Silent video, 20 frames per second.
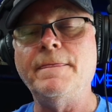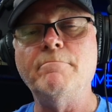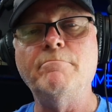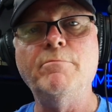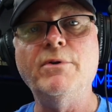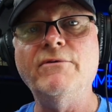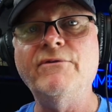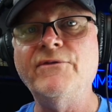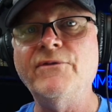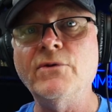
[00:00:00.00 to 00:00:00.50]

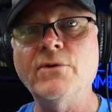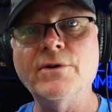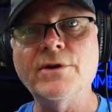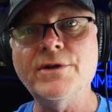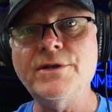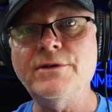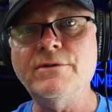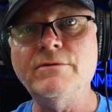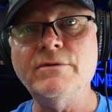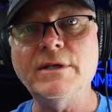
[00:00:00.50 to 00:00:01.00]
before
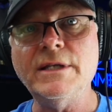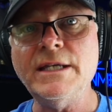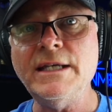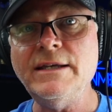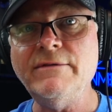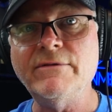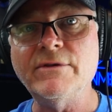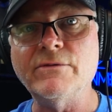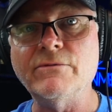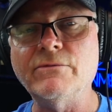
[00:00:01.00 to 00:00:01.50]
you
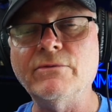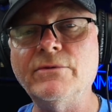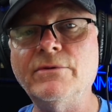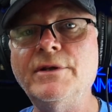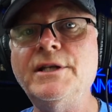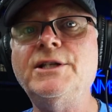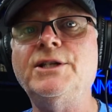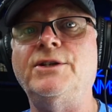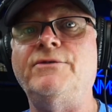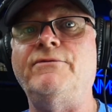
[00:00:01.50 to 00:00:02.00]
even
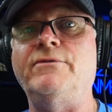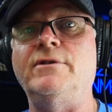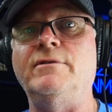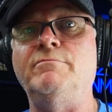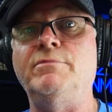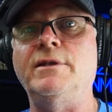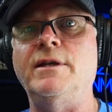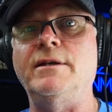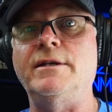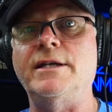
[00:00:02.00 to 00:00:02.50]
reach for a
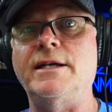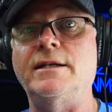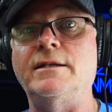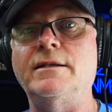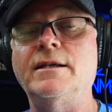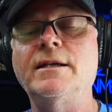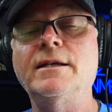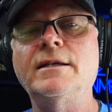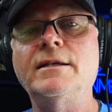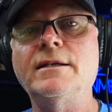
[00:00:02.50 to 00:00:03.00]
plug-in.
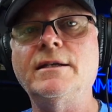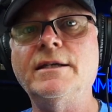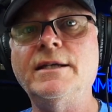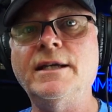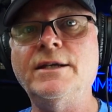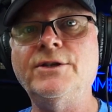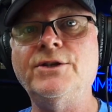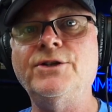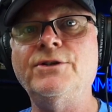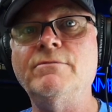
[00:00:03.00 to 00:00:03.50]

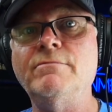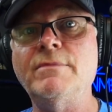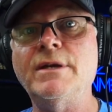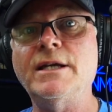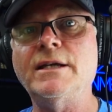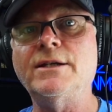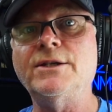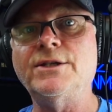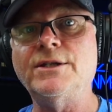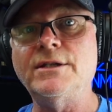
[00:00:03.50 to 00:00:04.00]
Get your
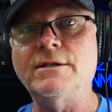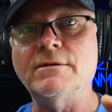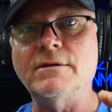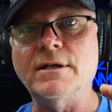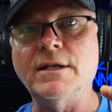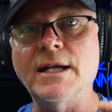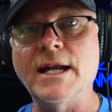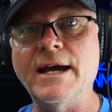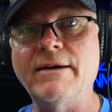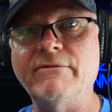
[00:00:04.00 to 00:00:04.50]
mix, your
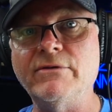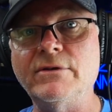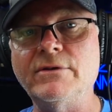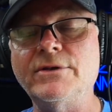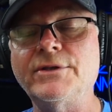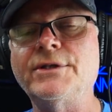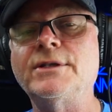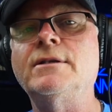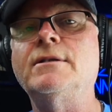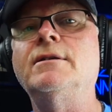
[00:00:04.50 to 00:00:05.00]

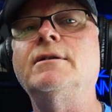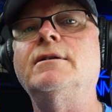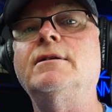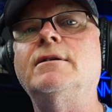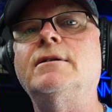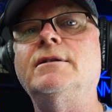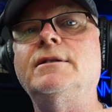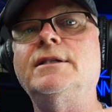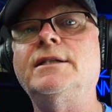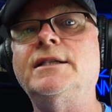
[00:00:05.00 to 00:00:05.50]
levels
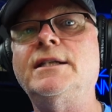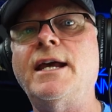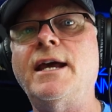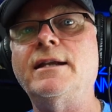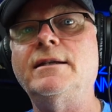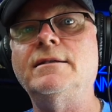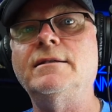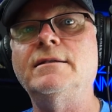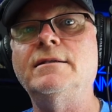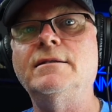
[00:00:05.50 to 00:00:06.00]

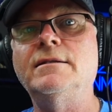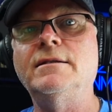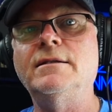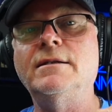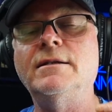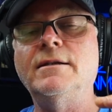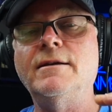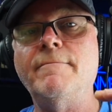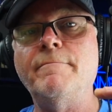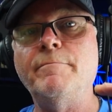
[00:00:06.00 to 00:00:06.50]
set,
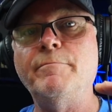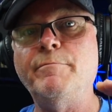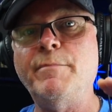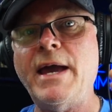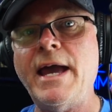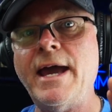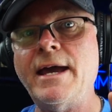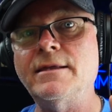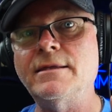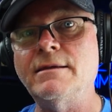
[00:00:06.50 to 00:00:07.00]

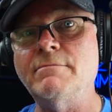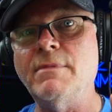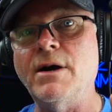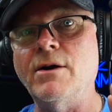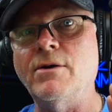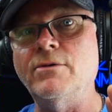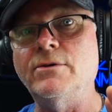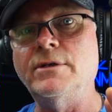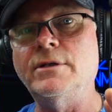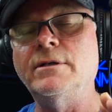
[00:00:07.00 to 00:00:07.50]
pan them
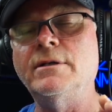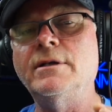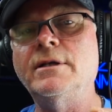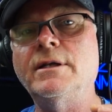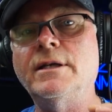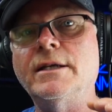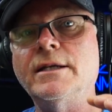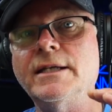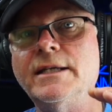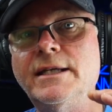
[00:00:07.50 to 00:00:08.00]
out,
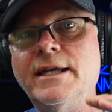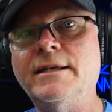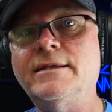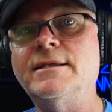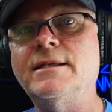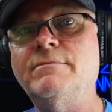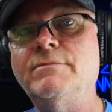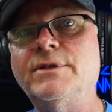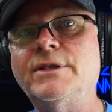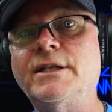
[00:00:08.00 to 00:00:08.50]
get
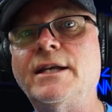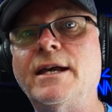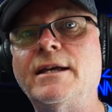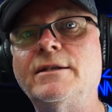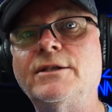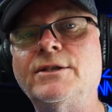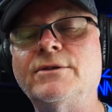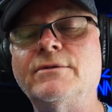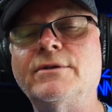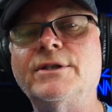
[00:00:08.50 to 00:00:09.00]
them
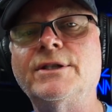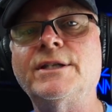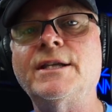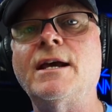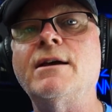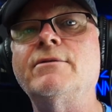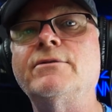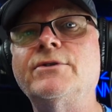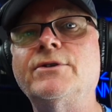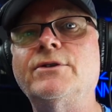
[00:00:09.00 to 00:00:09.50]
set so it
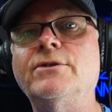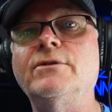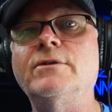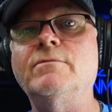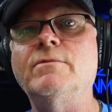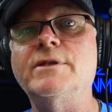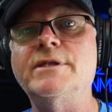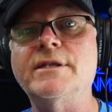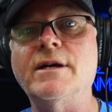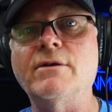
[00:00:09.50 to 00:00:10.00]
sounds
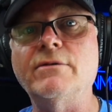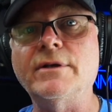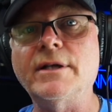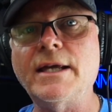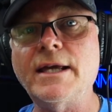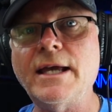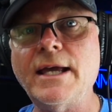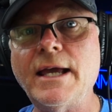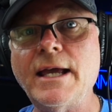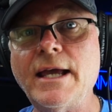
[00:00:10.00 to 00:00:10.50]
good without
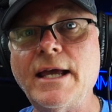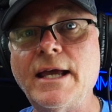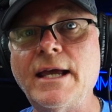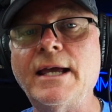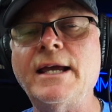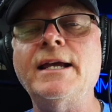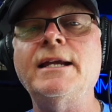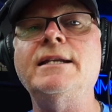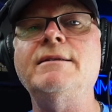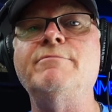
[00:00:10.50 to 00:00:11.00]

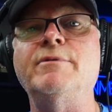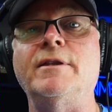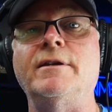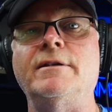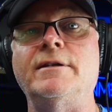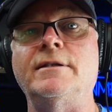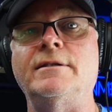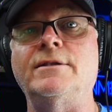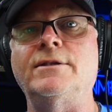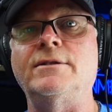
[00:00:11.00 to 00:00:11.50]
any
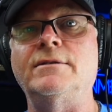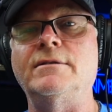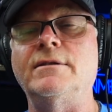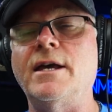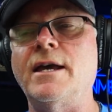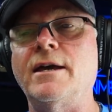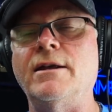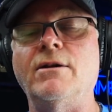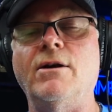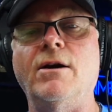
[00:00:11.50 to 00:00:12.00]
plugins
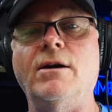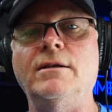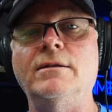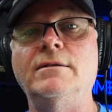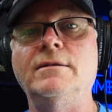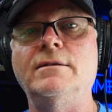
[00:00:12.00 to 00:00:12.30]
at all.